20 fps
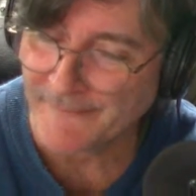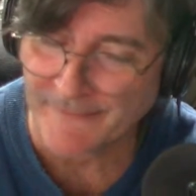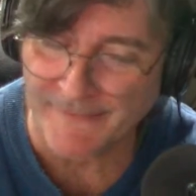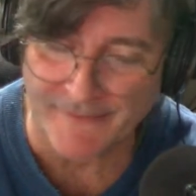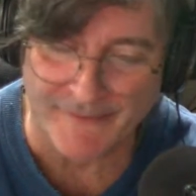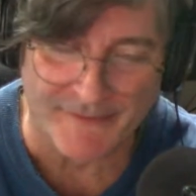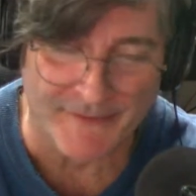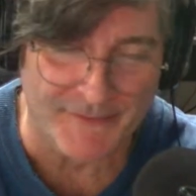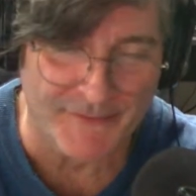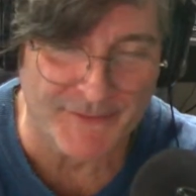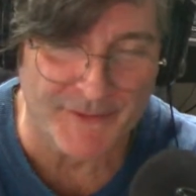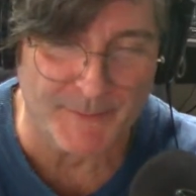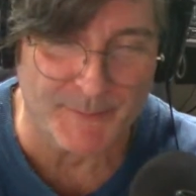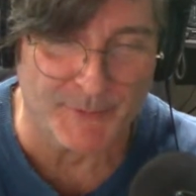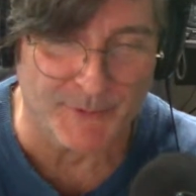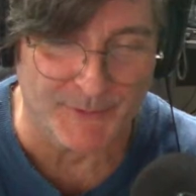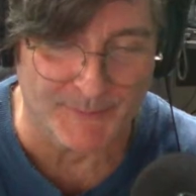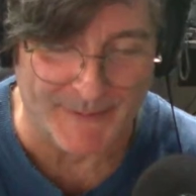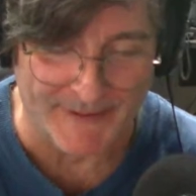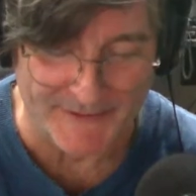All right, I think you
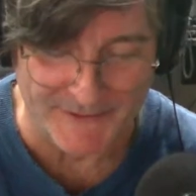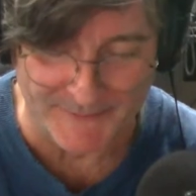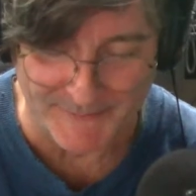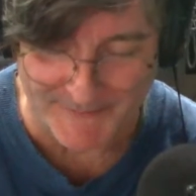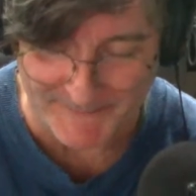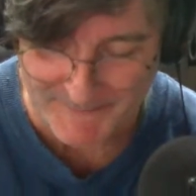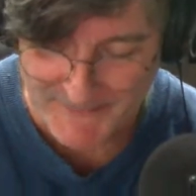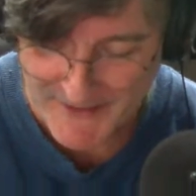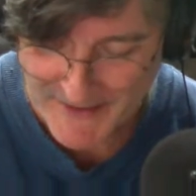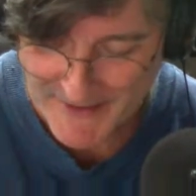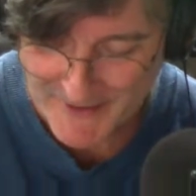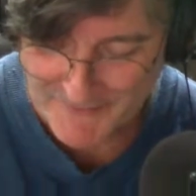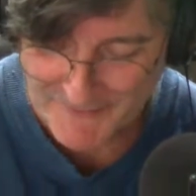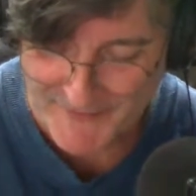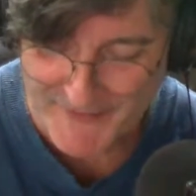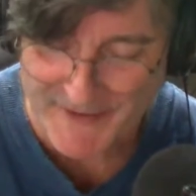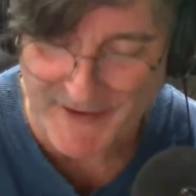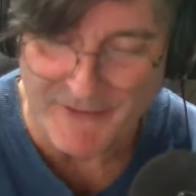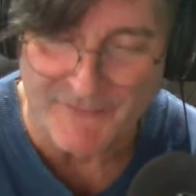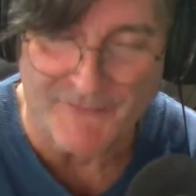put it back to me.
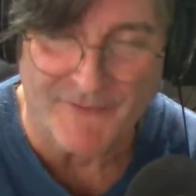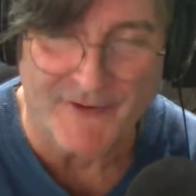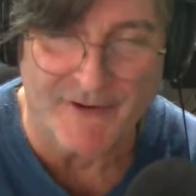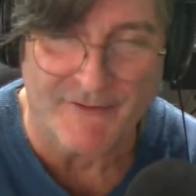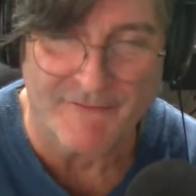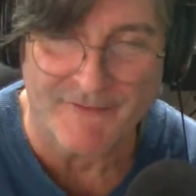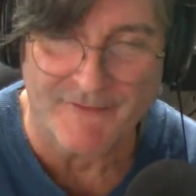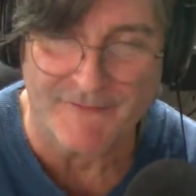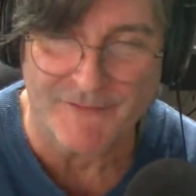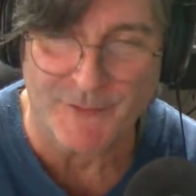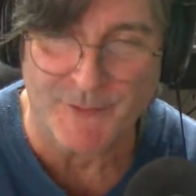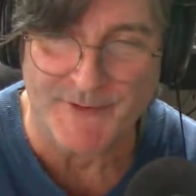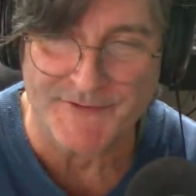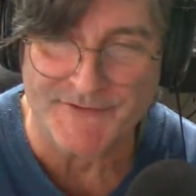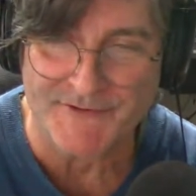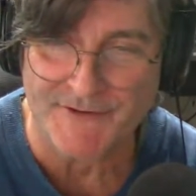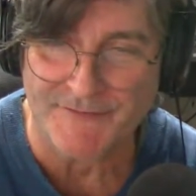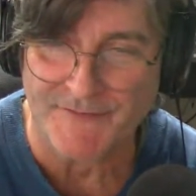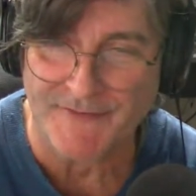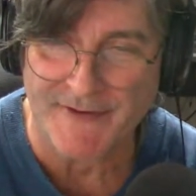VK5
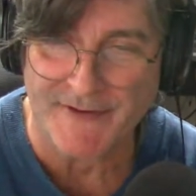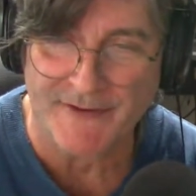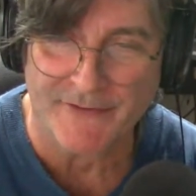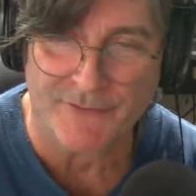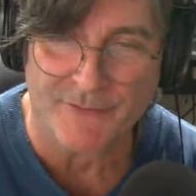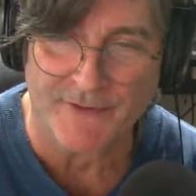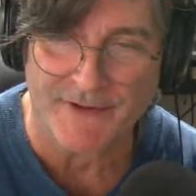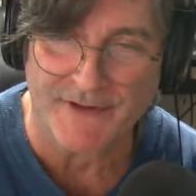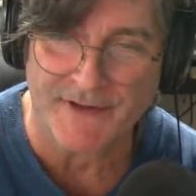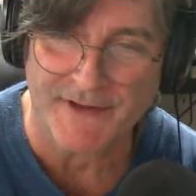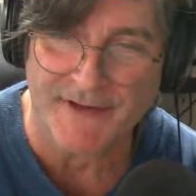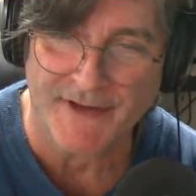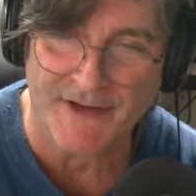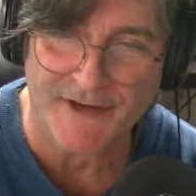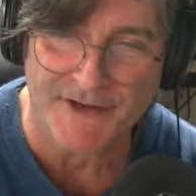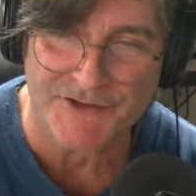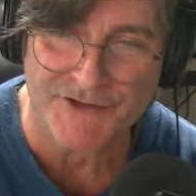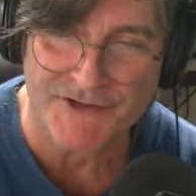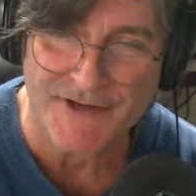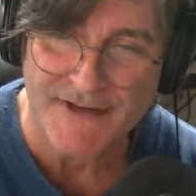FUSC, VK3
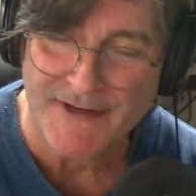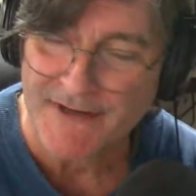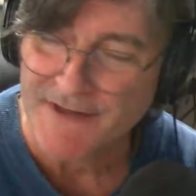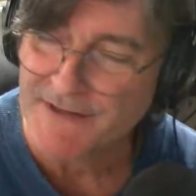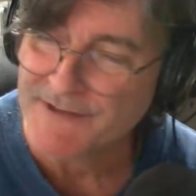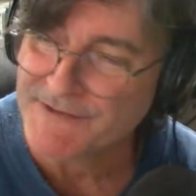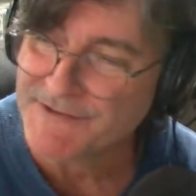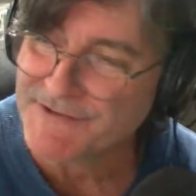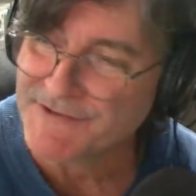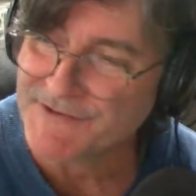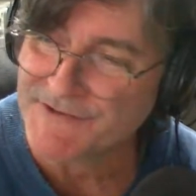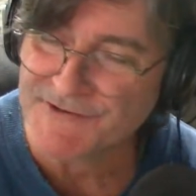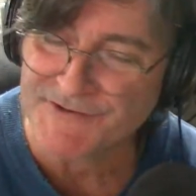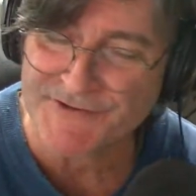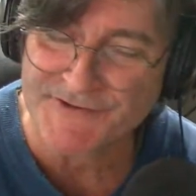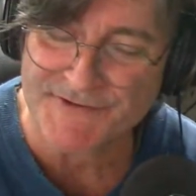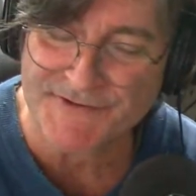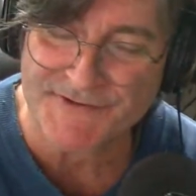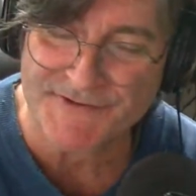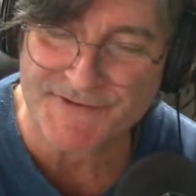EKH.
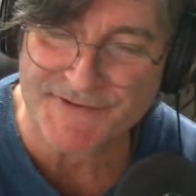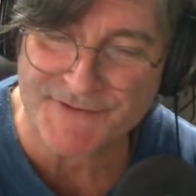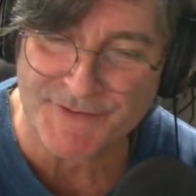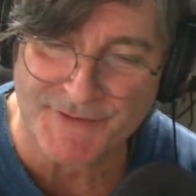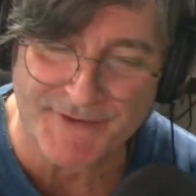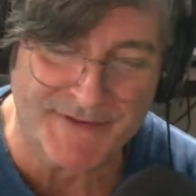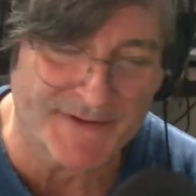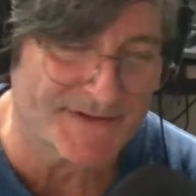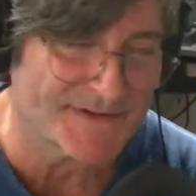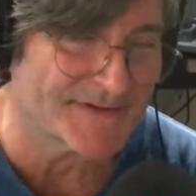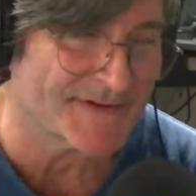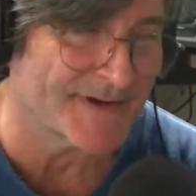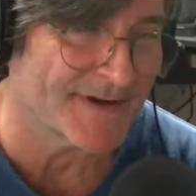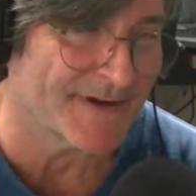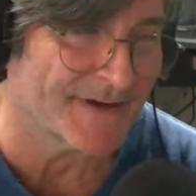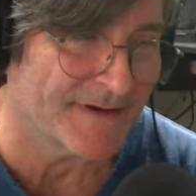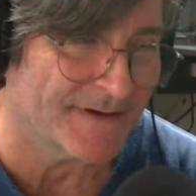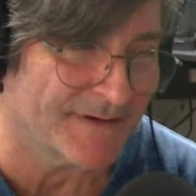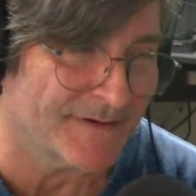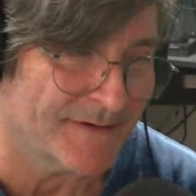Sorry to
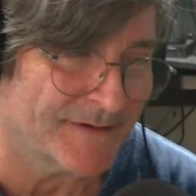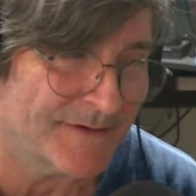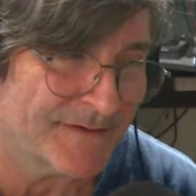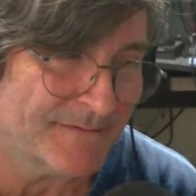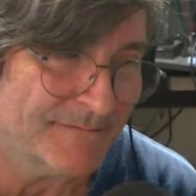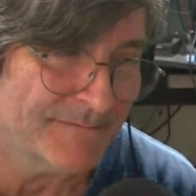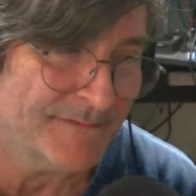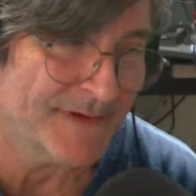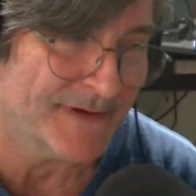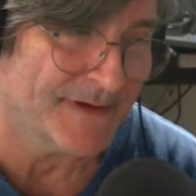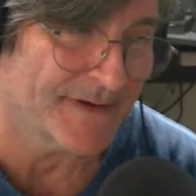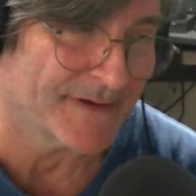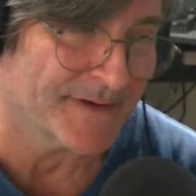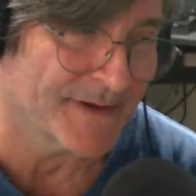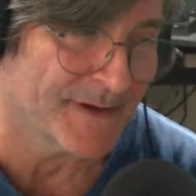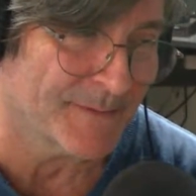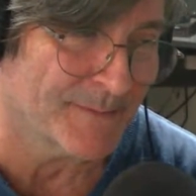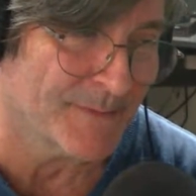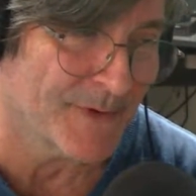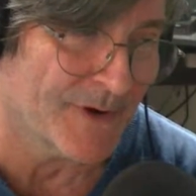say,
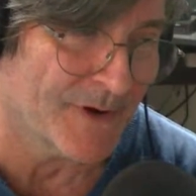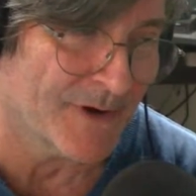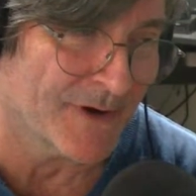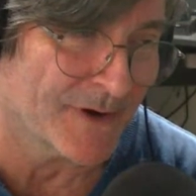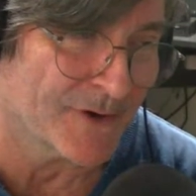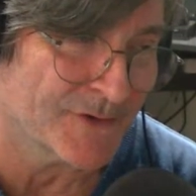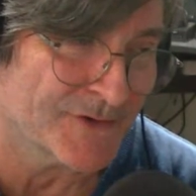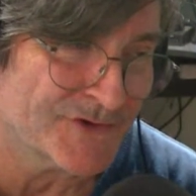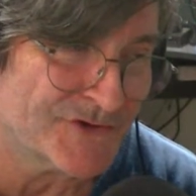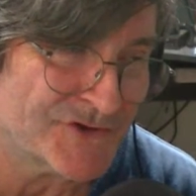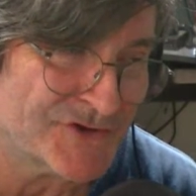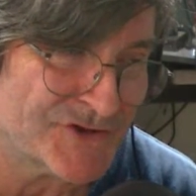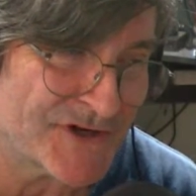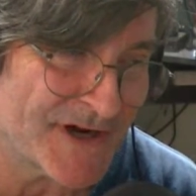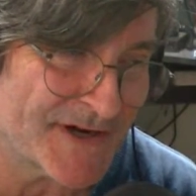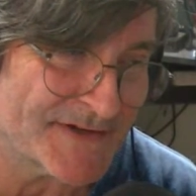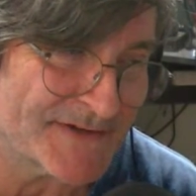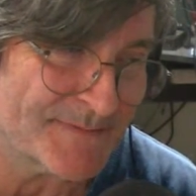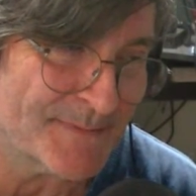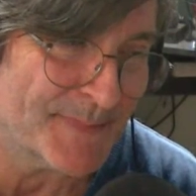Kim, I could
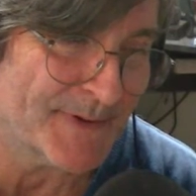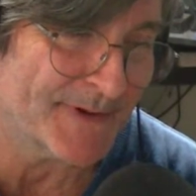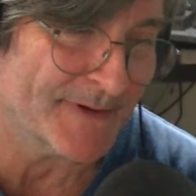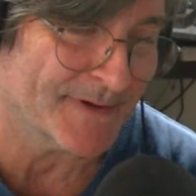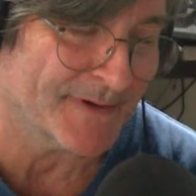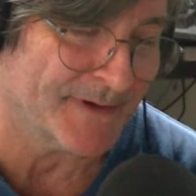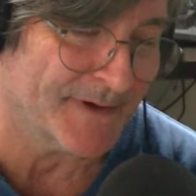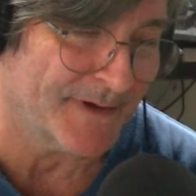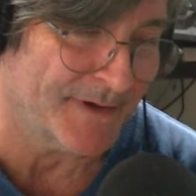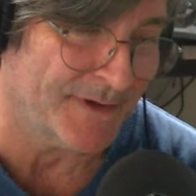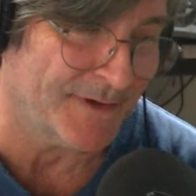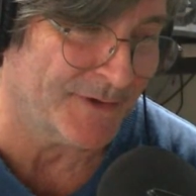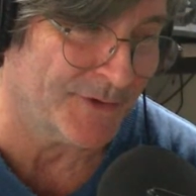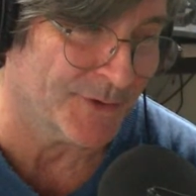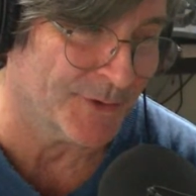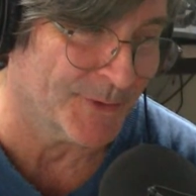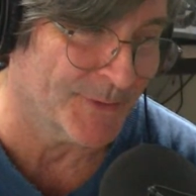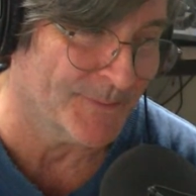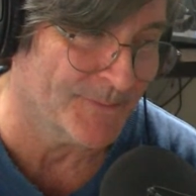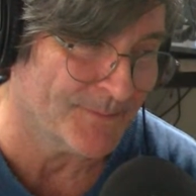just barely hear
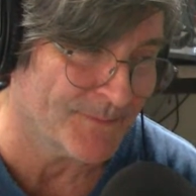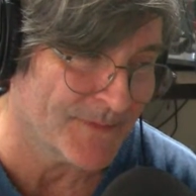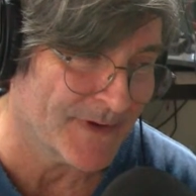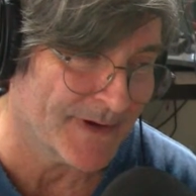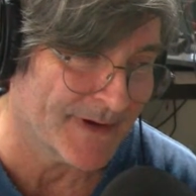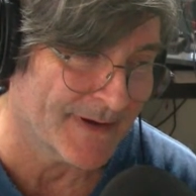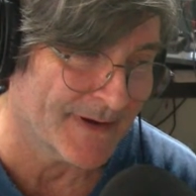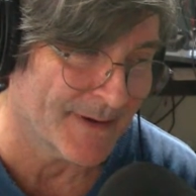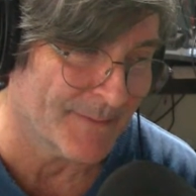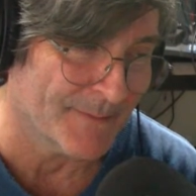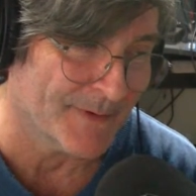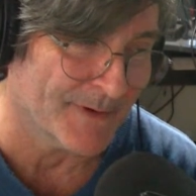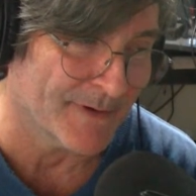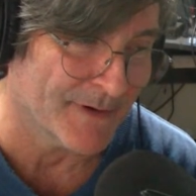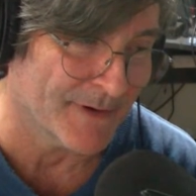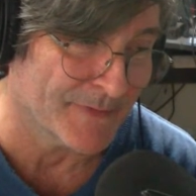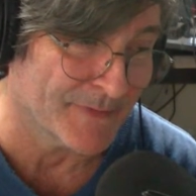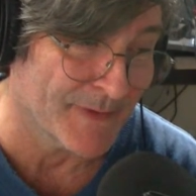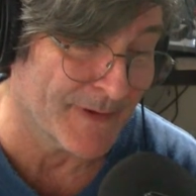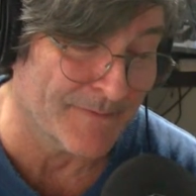you.
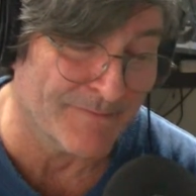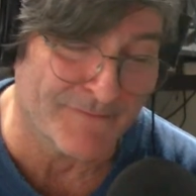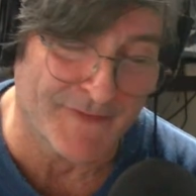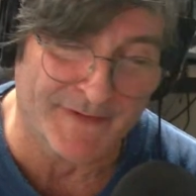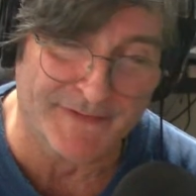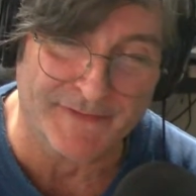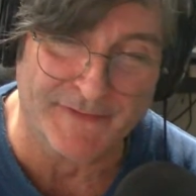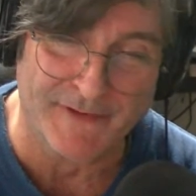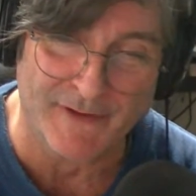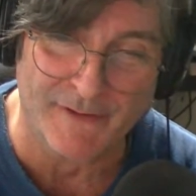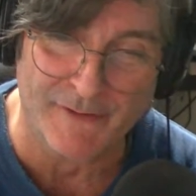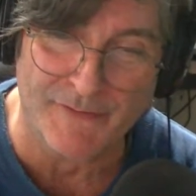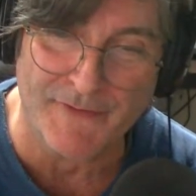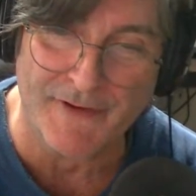In fact, the only